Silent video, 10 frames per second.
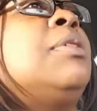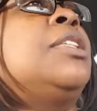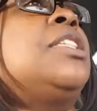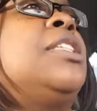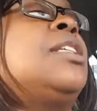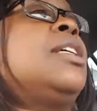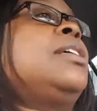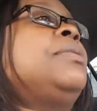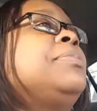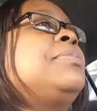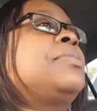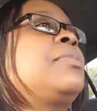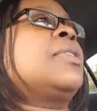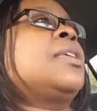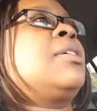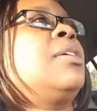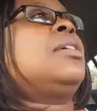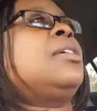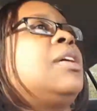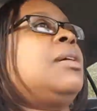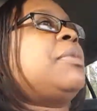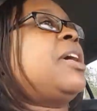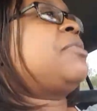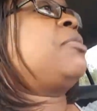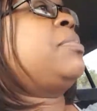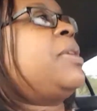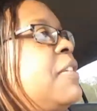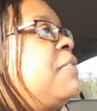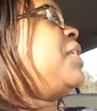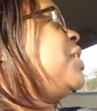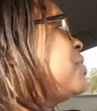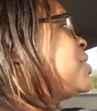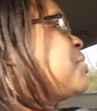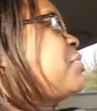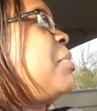what did she say? I might have to replay the video